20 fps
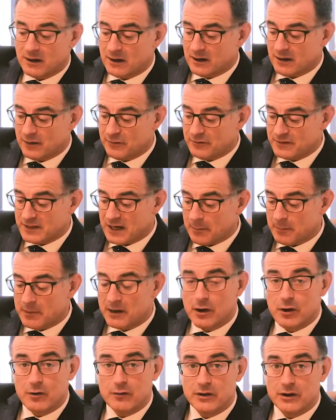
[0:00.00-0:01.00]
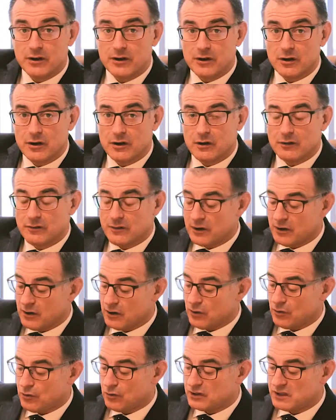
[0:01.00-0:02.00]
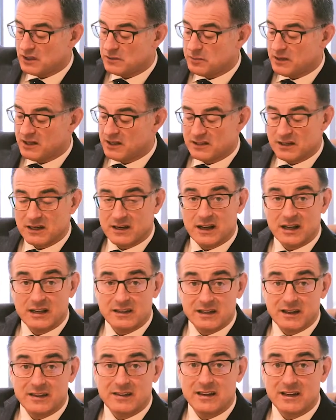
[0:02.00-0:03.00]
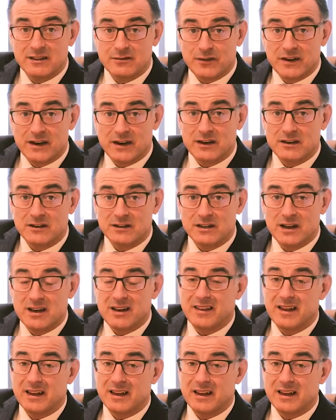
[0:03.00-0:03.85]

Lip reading: And if tapping over the nerve causes pins and needles in these fingers,